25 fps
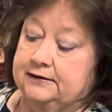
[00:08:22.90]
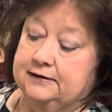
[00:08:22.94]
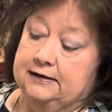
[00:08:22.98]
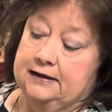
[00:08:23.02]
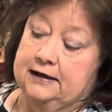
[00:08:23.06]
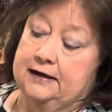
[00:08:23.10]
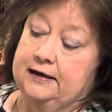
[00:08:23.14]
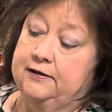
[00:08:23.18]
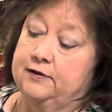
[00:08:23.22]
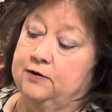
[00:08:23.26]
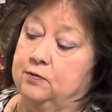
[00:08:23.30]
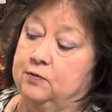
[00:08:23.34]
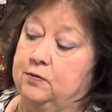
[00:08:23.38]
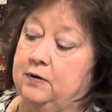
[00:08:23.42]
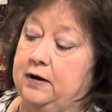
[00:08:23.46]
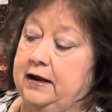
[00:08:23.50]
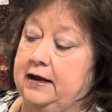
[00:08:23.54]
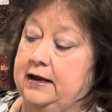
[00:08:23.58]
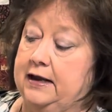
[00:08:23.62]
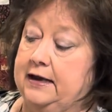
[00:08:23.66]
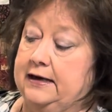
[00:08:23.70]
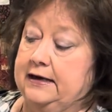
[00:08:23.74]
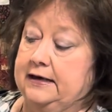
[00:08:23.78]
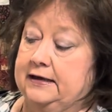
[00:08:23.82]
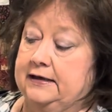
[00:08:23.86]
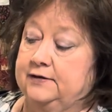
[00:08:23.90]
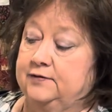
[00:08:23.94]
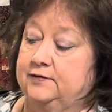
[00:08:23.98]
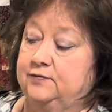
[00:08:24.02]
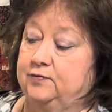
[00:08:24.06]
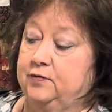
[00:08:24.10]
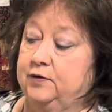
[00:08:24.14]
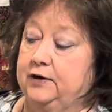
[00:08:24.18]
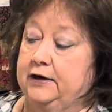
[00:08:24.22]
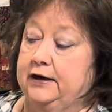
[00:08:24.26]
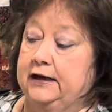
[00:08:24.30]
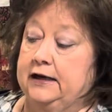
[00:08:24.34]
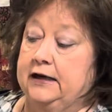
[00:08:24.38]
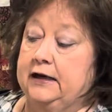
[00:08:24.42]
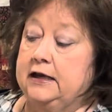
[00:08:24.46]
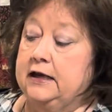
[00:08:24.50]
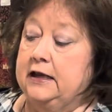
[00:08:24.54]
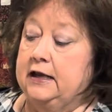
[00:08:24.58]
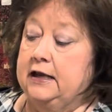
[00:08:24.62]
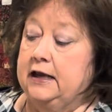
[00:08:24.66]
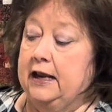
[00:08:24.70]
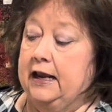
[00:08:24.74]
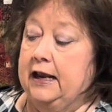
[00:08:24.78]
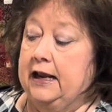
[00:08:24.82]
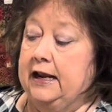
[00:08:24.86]
Either way is pretty.
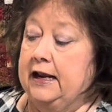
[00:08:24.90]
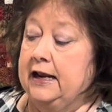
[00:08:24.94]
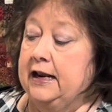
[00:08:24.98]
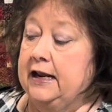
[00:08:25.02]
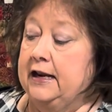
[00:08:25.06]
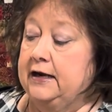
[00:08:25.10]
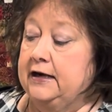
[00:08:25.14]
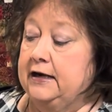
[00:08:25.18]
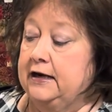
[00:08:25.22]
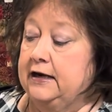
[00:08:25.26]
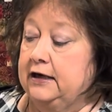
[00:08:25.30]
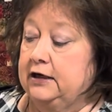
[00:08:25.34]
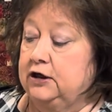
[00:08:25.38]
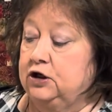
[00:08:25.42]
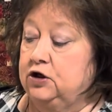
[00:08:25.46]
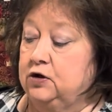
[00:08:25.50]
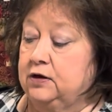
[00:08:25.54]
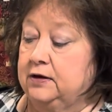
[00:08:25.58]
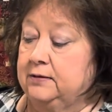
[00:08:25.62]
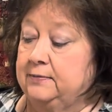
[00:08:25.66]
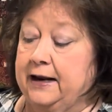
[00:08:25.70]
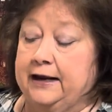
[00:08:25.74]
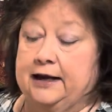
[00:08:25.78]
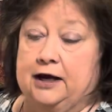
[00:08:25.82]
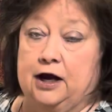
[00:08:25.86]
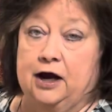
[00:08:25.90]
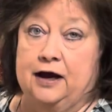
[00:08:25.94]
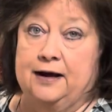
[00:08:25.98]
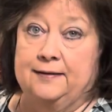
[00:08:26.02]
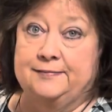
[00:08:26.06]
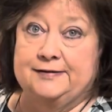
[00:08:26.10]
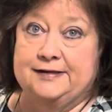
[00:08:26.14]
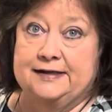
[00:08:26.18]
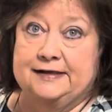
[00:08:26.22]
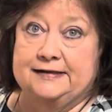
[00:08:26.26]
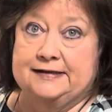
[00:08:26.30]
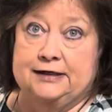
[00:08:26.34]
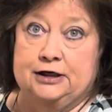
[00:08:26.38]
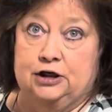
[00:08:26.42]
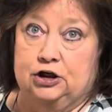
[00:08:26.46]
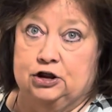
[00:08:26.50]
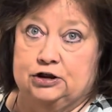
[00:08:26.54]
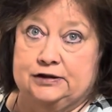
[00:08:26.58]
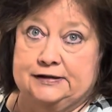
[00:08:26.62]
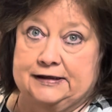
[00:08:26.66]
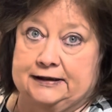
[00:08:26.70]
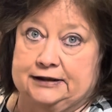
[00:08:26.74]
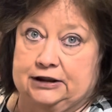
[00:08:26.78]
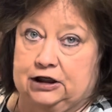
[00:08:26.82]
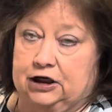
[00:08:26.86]
And you can make opposites and it looks
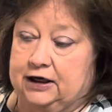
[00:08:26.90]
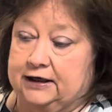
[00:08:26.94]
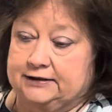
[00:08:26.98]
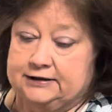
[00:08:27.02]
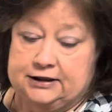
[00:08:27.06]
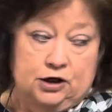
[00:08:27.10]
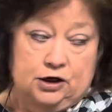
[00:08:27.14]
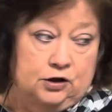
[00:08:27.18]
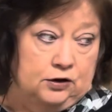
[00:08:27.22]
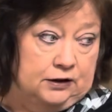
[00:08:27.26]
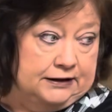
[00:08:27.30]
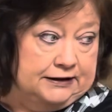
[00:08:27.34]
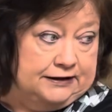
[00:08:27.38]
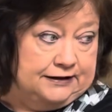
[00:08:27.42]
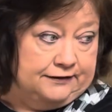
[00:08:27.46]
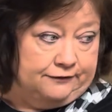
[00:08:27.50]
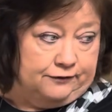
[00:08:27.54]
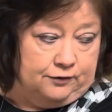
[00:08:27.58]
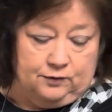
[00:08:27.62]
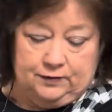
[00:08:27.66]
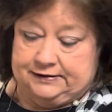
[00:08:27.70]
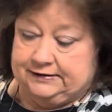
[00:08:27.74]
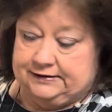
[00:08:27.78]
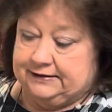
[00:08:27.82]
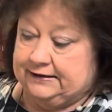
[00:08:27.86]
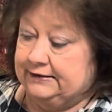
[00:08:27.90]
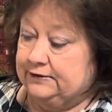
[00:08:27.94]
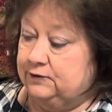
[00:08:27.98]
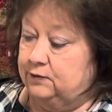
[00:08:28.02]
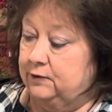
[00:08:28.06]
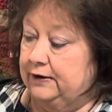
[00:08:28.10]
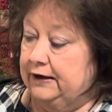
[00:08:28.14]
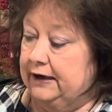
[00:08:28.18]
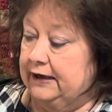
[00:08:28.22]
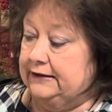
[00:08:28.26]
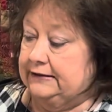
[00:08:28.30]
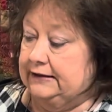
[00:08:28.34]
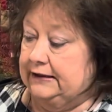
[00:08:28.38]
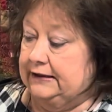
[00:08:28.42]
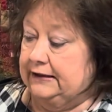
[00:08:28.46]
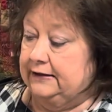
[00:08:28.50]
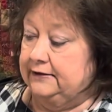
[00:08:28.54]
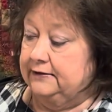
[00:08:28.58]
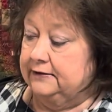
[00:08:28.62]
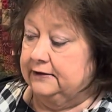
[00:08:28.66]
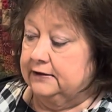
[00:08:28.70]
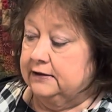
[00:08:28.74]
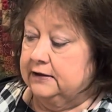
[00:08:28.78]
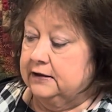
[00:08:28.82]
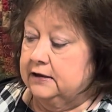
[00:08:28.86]
like you got totally different ones. That's what I did.
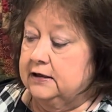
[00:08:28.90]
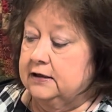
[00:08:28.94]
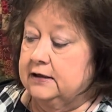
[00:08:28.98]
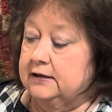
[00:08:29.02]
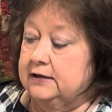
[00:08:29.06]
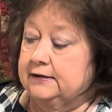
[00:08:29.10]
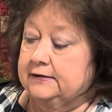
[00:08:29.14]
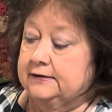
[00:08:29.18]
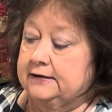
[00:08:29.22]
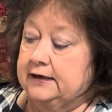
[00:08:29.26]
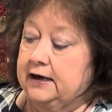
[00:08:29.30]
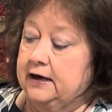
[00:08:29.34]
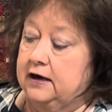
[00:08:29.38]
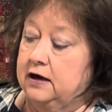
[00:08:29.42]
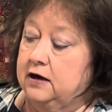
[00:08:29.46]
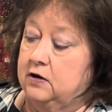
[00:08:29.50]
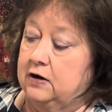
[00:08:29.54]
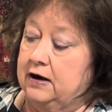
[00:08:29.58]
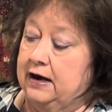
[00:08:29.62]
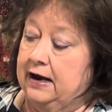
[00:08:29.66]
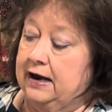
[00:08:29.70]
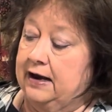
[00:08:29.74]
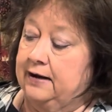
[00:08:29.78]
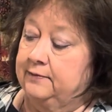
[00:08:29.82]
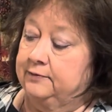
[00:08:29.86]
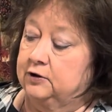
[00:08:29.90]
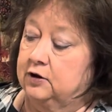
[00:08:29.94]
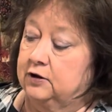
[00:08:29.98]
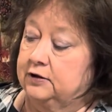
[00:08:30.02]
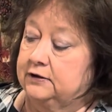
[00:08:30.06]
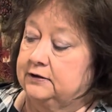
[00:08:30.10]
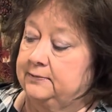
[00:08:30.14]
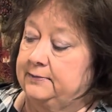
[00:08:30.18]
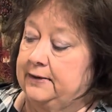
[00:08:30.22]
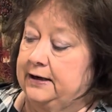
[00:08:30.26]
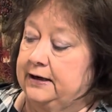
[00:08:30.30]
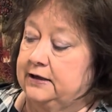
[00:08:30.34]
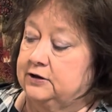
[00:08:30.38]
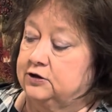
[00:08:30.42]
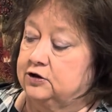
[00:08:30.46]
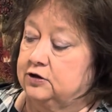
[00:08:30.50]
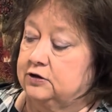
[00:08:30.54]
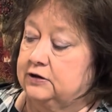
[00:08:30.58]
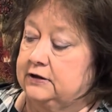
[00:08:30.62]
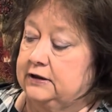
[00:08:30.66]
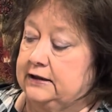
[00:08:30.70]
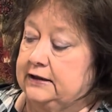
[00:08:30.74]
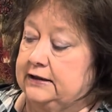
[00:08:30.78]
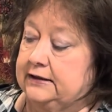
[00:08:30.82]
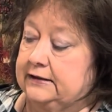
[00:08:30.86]
So I'm going to measure
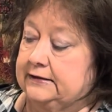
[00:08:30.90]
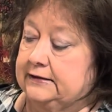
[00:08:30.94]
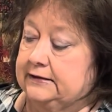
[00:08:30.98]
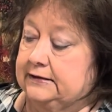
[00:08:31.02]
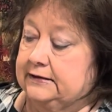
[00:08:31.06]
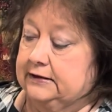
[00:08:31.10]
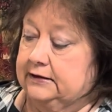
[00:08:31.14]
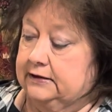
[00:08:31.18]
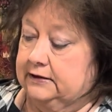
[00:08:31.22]
this.